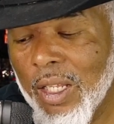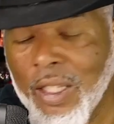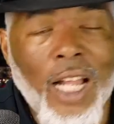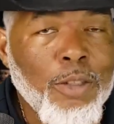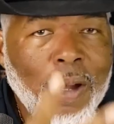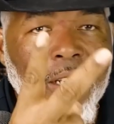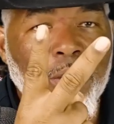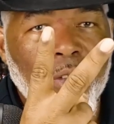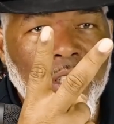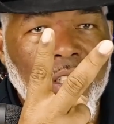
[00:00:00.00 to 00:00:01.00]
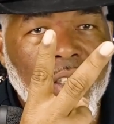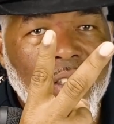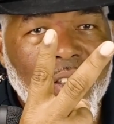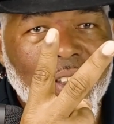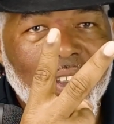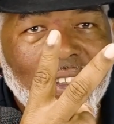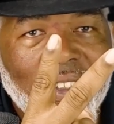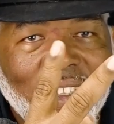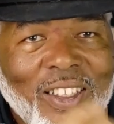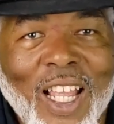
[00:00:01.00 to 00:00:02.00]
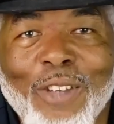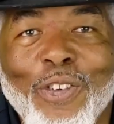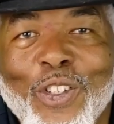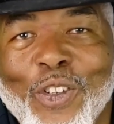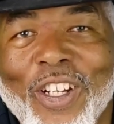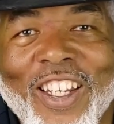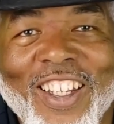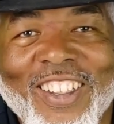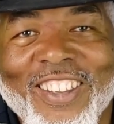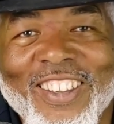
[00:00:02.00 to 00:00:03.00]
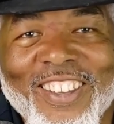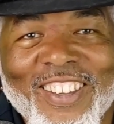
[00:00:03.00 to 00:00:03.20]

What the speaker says: That's my two cents. Thanks for tuning in.